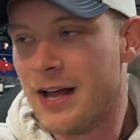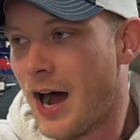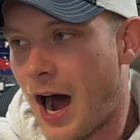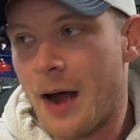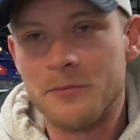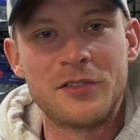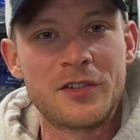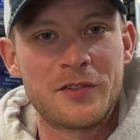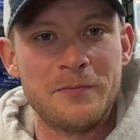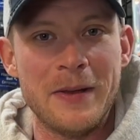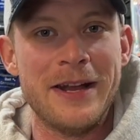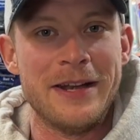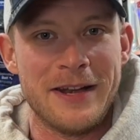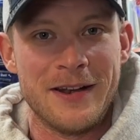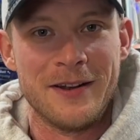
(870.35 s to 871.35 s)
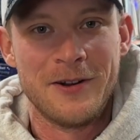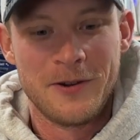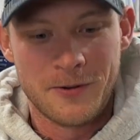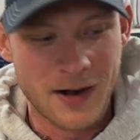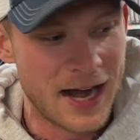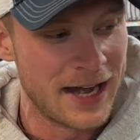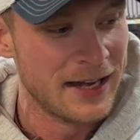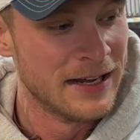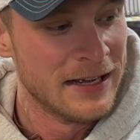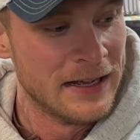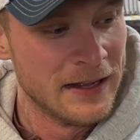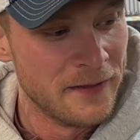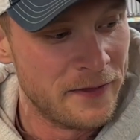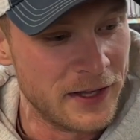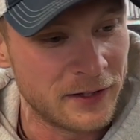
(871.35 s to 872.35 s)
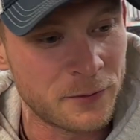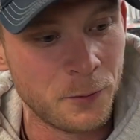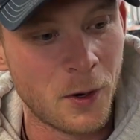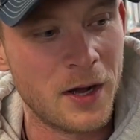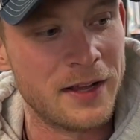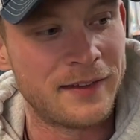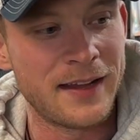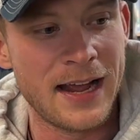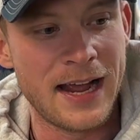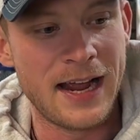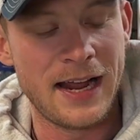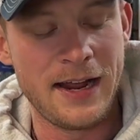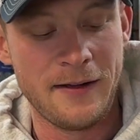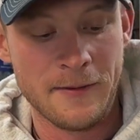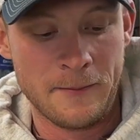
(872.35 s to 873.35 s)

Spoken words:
I'm smitten, right? This was a